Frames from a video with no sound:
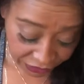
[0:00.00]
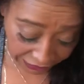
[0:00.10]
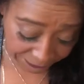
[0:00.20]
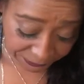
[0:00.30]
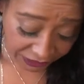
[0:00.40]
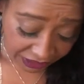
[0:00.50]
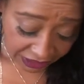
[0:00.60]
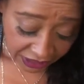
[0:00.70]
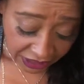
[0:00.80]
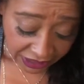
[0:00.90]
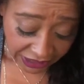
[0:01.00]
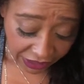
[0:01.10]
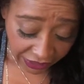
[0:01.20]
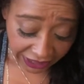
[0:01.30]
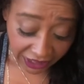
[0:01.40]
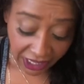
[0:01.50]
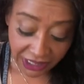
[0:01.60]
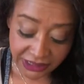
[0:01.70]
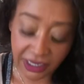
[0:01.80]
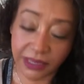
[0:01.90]
Okay. Now I
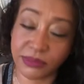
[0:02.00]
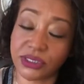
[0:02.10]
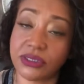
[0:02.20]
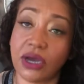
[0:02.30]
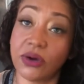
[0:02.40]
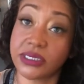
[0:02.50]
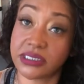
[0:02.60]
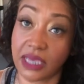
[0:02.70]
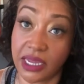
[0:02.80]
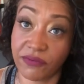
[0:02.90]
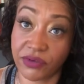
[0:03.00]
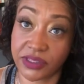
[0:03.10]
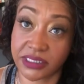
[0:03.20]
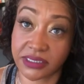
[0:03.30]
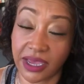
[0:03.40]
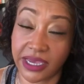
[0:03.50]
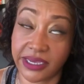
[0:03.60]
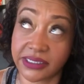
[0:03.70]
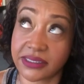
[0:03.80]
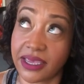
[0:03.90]
got, I'm so excited for this,
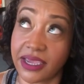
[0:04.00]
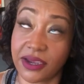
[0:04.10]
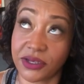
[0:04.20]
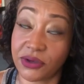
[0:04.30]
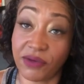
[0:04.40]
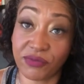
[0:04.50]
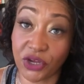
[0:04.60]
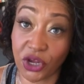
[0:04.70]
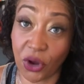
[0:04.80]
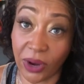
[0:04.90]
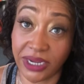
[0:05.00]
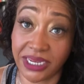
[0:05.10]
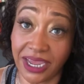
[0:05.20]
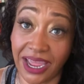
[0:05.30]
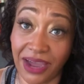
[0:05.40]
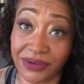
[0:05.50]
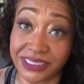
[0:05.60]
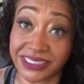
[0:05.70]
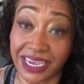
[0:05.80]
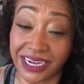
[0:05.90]
guys. Like, you have no idea how
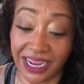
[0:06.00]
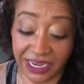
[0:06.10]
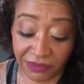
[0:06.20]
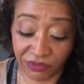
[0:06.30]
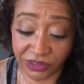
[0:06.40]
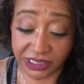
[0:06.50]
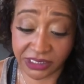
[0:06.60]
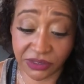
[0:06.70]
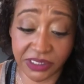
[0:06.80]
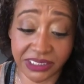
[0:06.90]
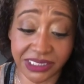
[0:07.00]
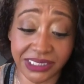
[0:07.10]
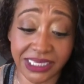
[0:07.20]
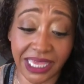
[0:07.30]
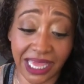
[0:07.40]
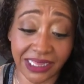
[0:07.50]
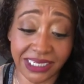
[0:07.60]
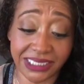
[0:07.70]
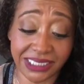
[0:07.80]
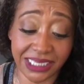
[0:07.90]
excited I am for this. So this is the L E
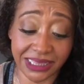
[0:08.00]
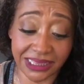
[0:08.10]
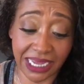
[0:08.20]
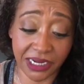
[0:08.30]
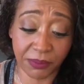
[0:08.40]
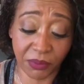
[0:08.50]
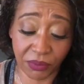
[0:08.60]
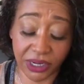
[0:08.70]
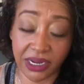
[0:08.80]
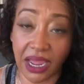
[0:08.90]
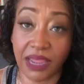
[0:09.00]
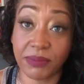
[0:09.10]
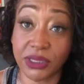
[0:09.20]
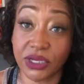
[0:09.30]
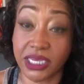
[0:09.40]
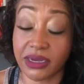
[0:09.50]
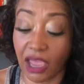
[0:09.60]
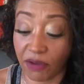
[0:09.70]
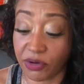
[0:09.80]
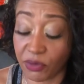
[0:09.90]
D light up ring. I've been looking
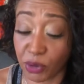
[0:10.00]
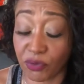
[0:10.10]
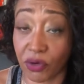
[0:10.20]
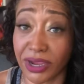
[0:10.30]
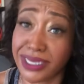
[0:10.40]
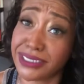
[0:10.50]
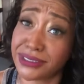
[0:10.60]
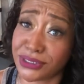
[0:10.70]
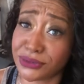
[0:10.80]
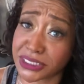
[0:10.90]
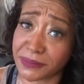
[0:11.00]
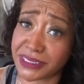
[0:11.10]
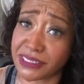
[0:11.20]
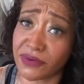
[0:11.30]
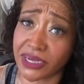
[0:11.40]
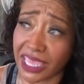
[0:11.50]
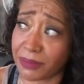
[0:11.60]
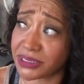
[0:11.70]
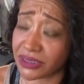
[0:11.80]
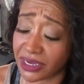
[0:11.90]
everywhere for it. It is too expensive on
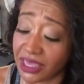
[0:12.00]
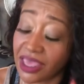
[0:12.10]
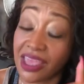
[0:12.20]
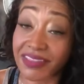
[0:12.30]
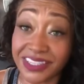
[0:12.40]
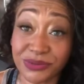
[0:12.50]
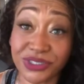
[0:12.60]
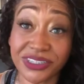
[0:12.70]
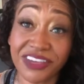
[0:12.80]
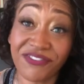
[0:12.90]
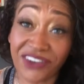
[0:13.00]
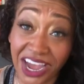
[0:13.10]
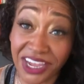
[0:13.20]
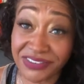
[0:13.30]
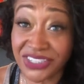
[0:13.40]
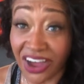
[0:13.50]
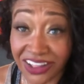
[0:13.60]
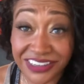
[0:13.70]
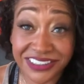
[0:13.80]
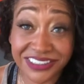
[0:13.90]
Amazon. This was only five
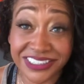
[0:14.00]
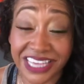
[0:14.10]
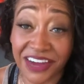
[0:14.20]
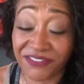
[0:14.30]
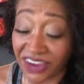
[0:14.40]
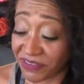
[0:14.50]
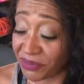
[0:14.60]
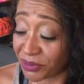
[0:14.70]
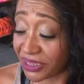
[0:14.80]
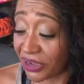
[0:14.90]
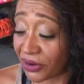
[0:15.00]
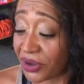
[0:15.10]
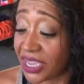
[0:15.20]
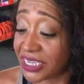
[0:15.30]
dollars at Five and Below.